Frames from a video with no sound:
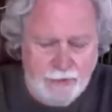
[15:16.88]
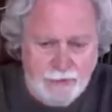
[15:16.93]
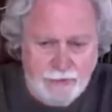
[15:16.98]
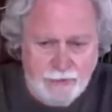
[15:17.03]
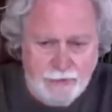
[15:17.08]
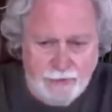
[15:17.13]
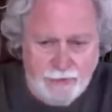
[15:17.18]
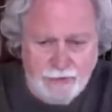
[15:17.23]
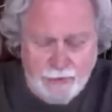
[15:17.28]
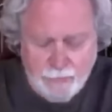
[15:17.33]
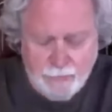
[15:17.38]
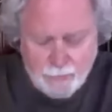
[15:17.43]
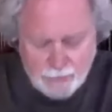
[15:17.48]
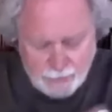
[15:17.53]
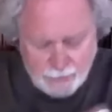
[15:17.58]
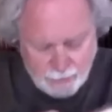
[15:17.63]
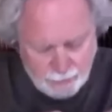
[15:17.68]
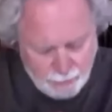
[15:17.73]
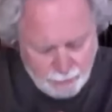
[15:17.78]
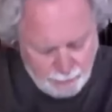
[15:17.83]
But as you see
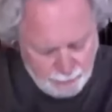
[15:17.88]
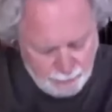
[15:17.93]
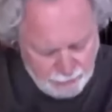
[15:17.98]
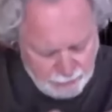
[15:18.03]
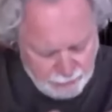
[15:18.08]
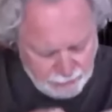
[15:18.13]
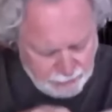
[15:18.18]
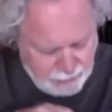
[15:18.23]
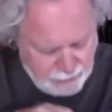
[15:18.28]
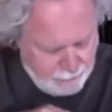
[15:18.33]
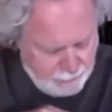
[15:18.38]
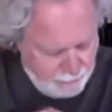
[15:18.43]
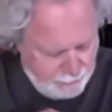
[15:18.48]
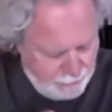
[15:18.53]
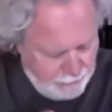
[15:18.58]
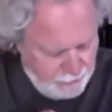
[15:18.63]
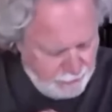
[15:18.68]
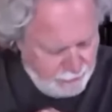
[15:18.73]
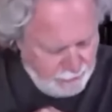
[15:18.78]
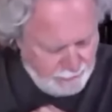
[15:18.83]
when I open this
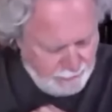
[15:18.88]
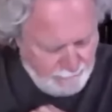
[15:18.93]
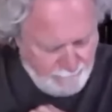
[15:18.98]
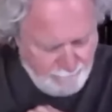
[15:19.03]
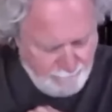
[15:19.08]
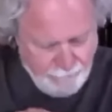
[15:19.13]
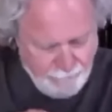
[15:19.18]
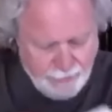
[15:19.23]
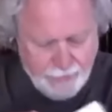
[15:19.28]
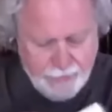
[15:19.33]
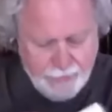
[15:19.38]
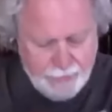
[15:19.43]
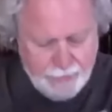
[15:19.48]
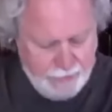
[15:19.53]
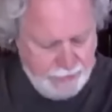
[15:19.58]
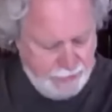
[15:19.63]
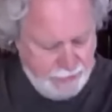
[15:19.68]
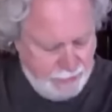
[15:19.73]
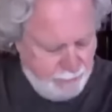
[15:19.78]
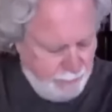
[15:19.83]
up, get
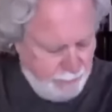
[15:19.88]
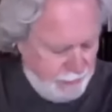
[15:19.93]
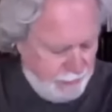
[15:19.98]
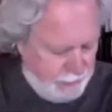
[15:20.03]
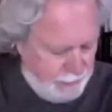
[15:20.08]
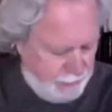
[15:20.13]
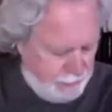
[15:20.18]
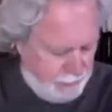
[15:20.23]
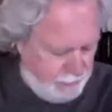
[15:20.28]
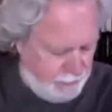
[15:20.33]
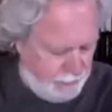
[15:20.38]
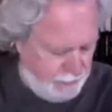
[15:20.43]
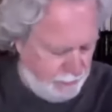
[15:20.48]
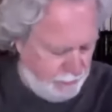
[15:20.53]
a nice page